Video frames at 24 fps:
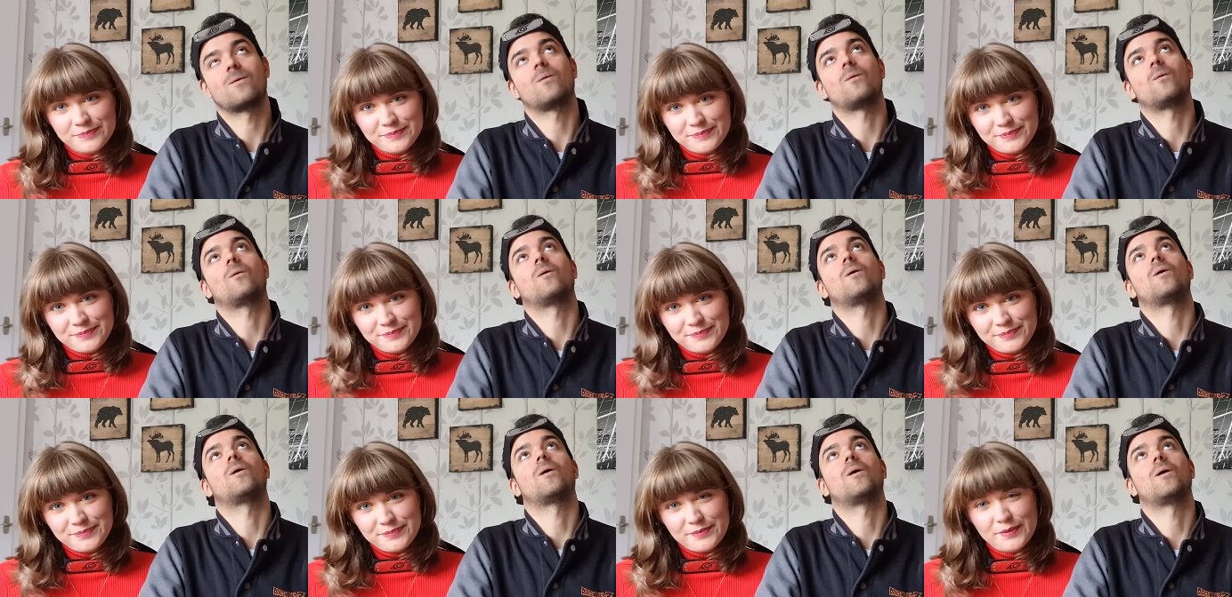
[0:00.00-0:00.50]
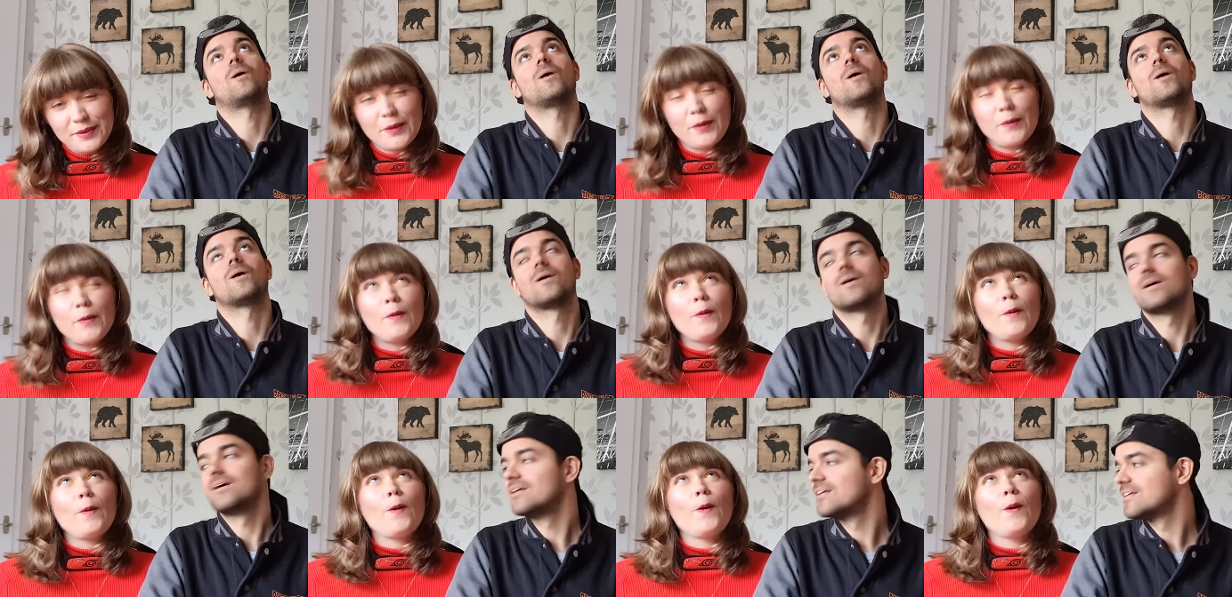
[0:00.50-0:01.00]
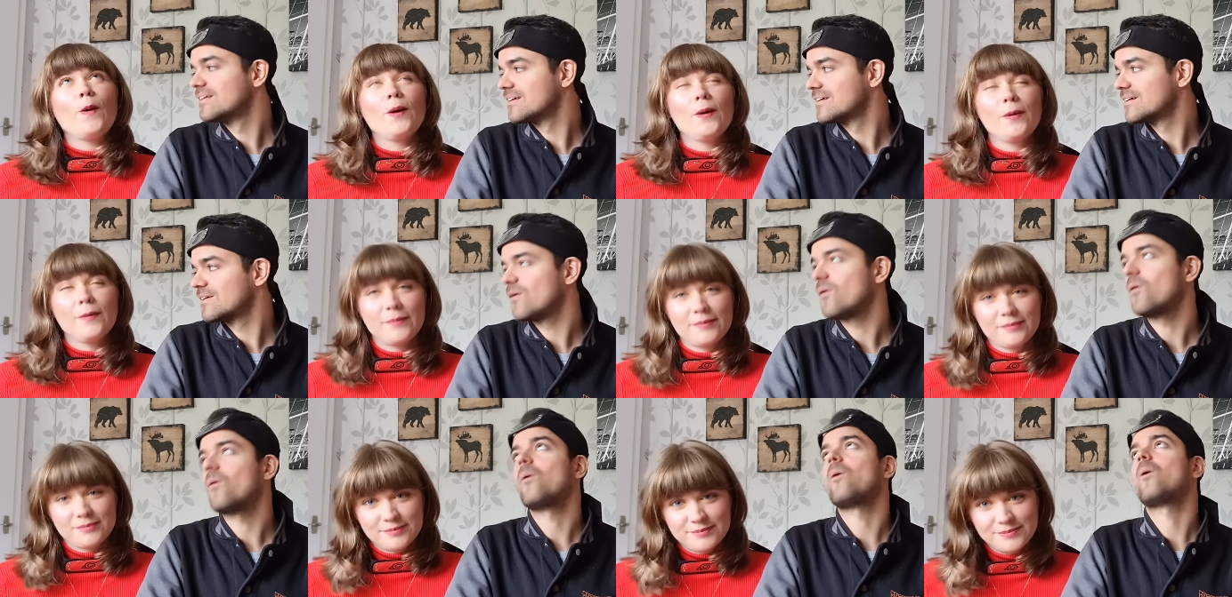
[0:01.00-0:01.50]
Speaker 1: Oh. Oh.
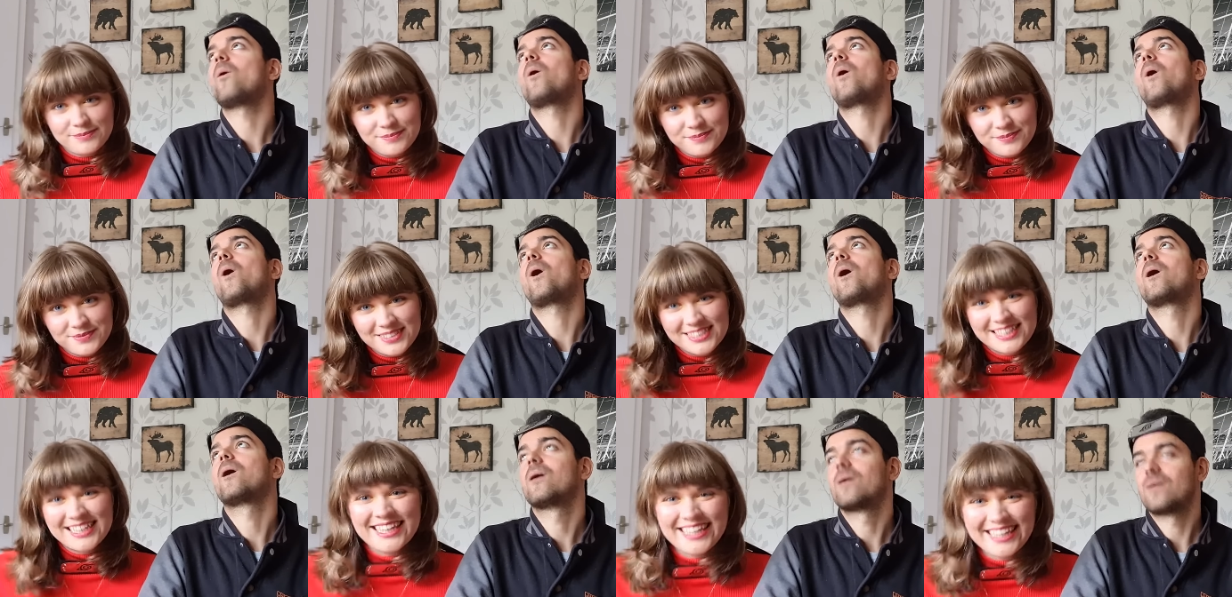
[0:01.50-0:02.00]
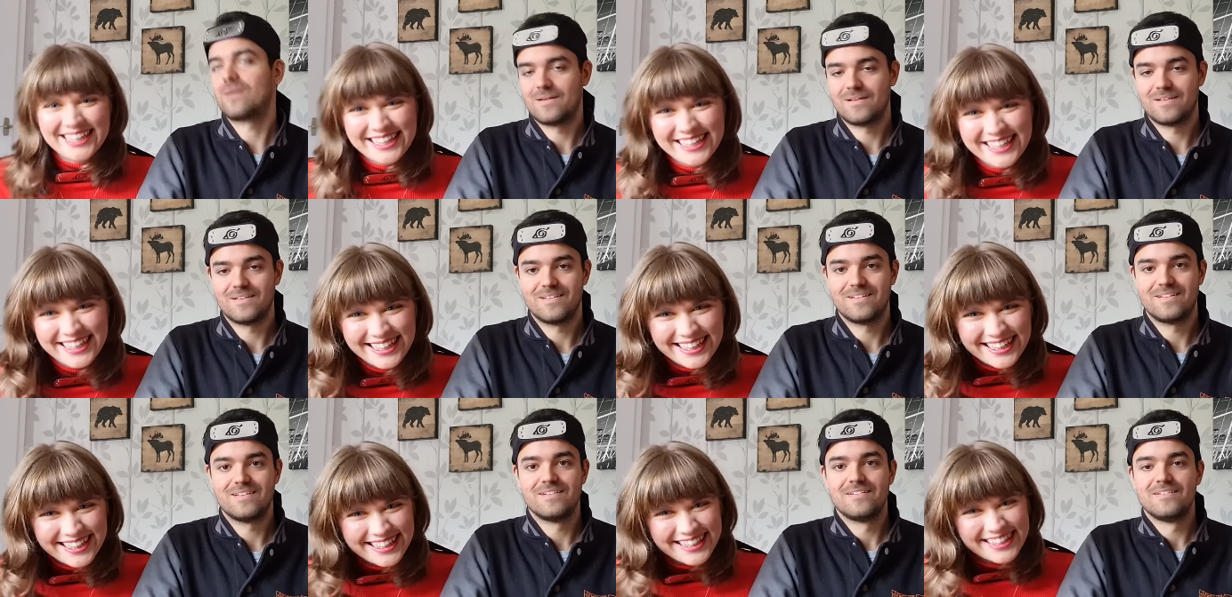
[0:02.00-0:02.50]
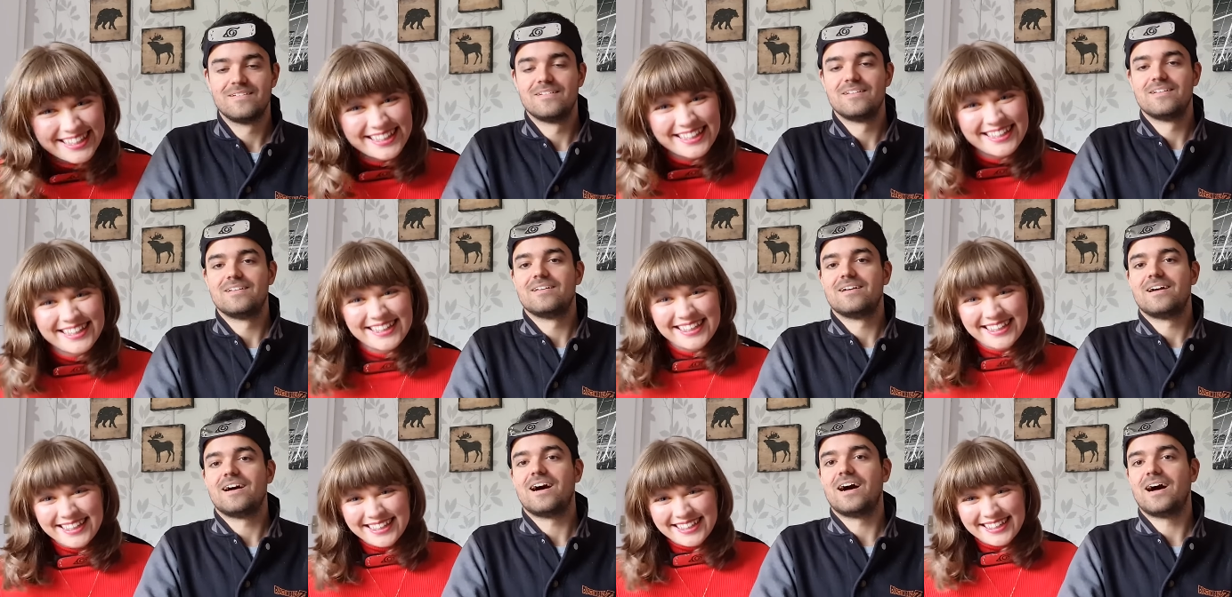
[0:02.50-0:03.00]
Oh.
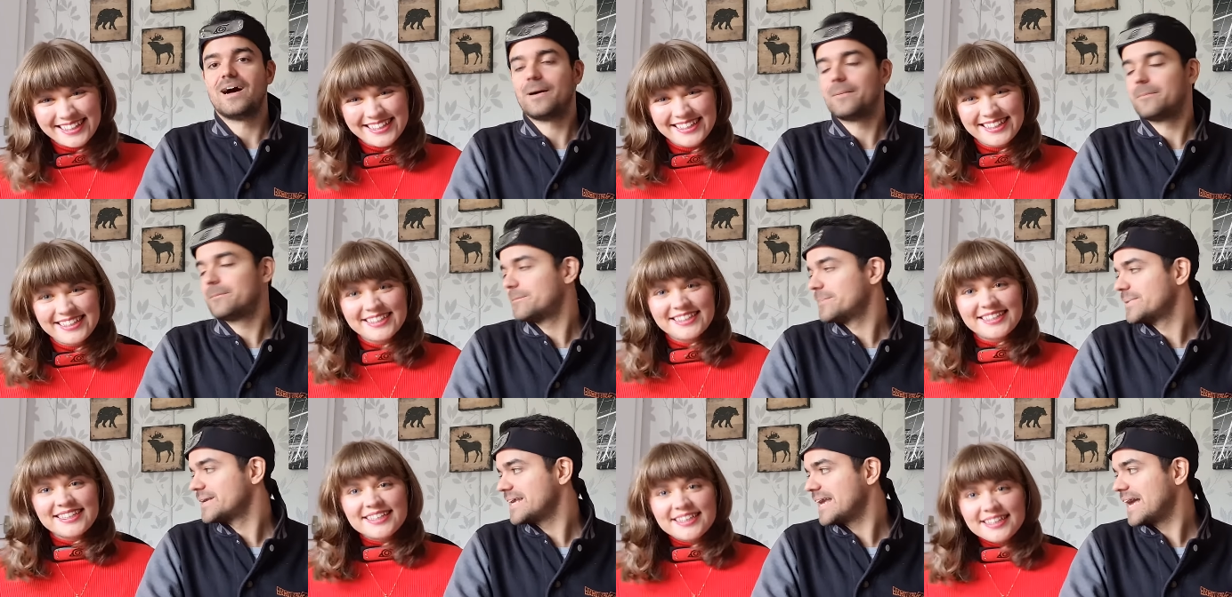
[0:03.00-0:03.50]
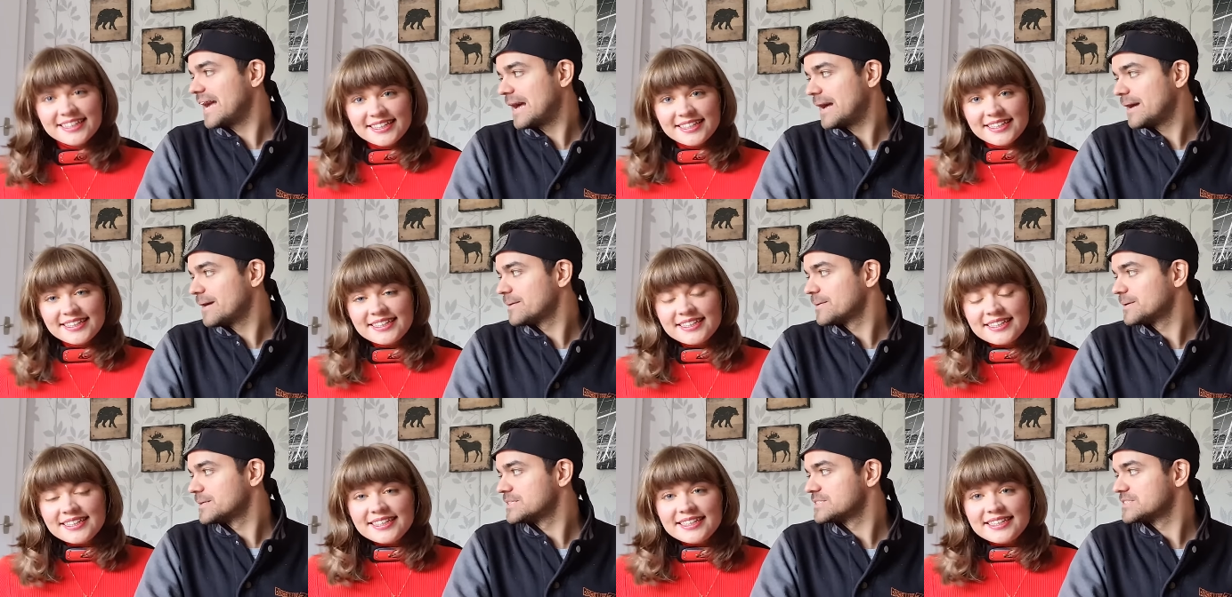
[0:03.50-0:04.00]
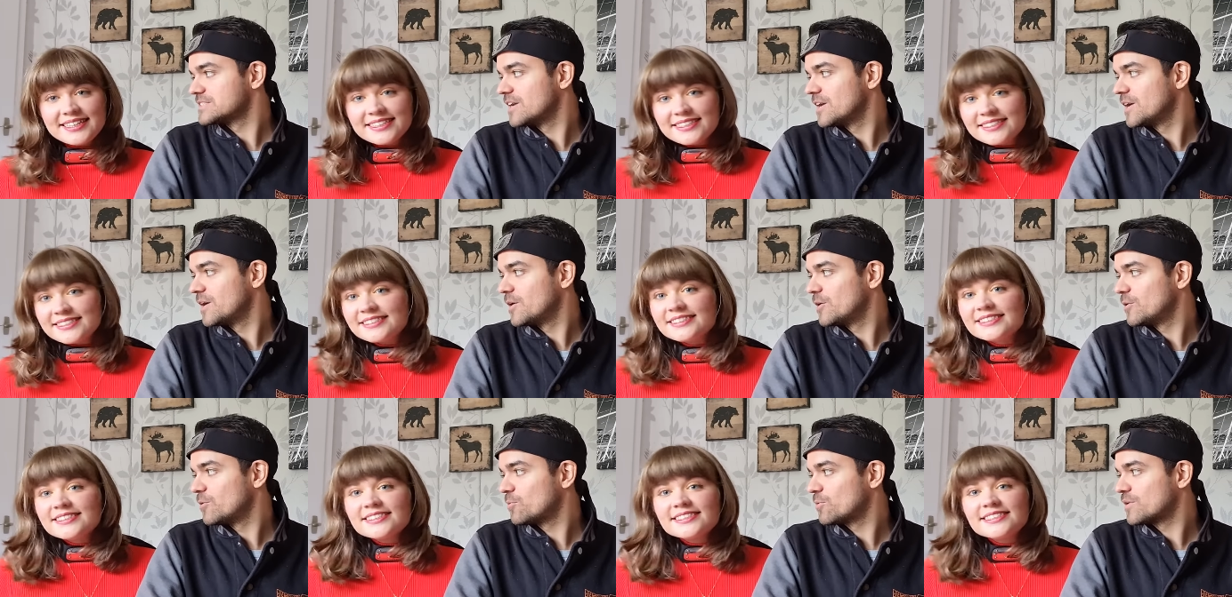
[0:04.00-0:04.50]
um, but yeah,
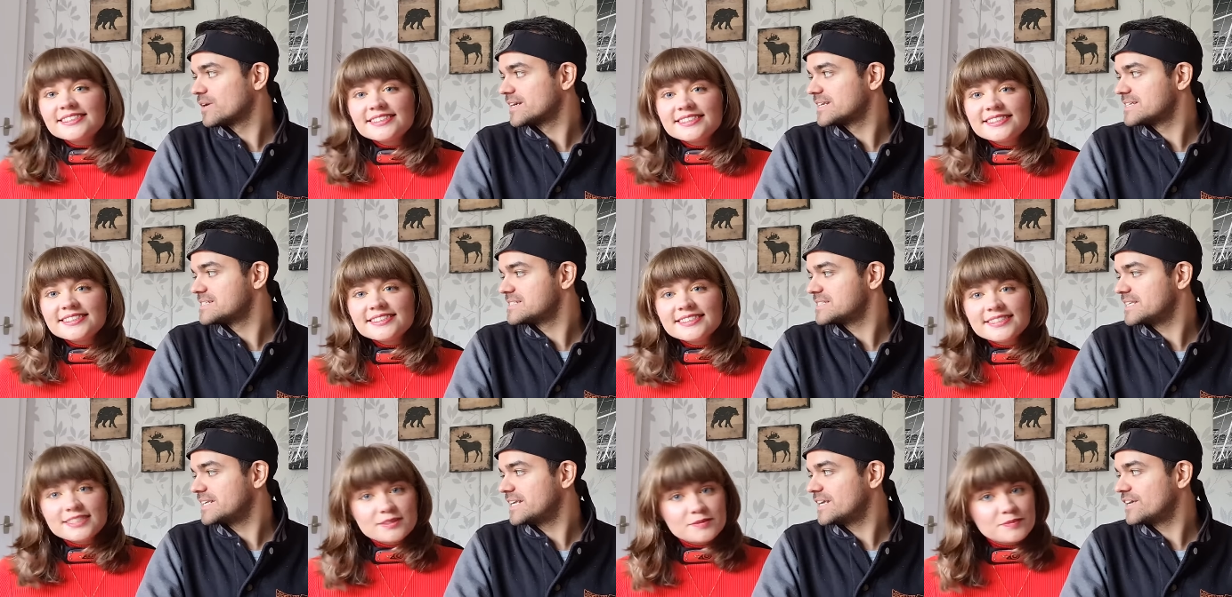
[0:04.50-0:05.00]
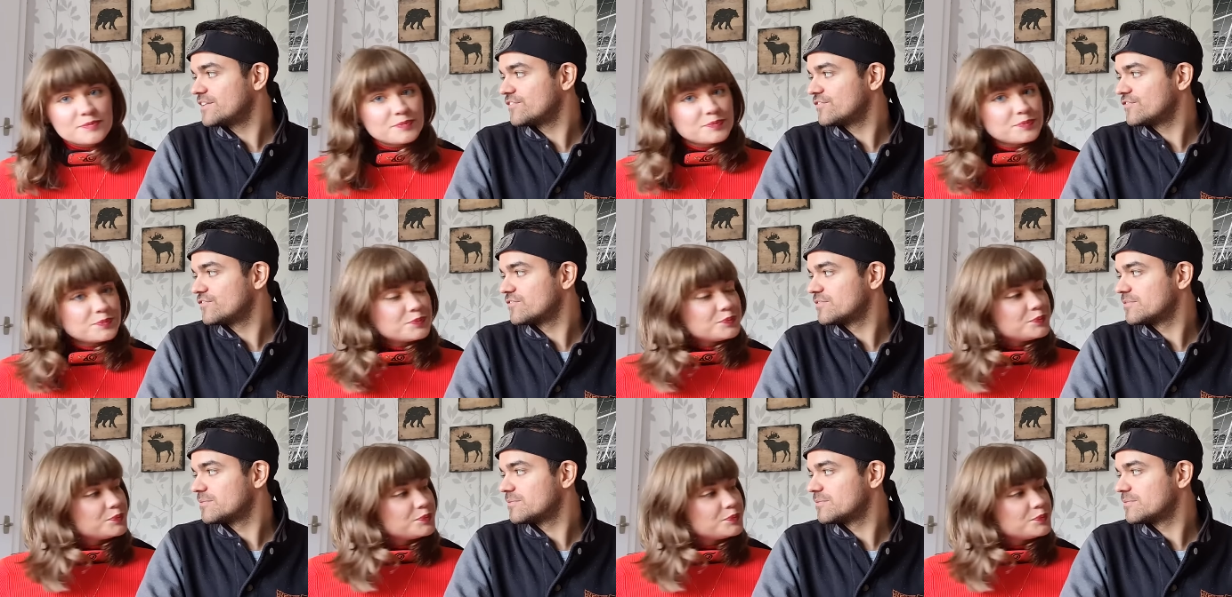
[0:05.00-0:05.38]
so we're gonna see if